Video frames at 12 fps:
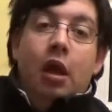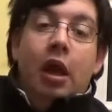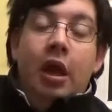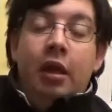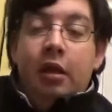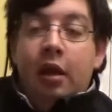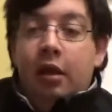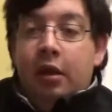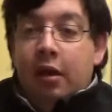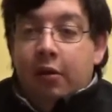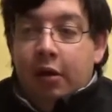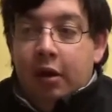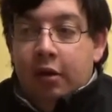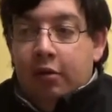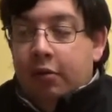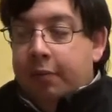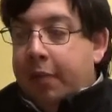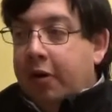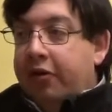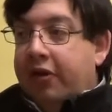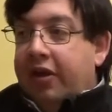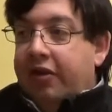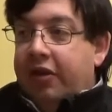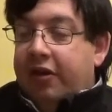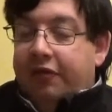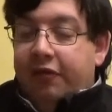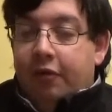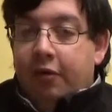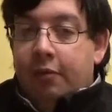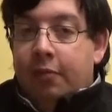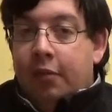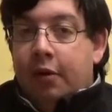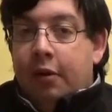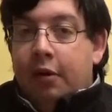And they were going to do a birthday thing for him,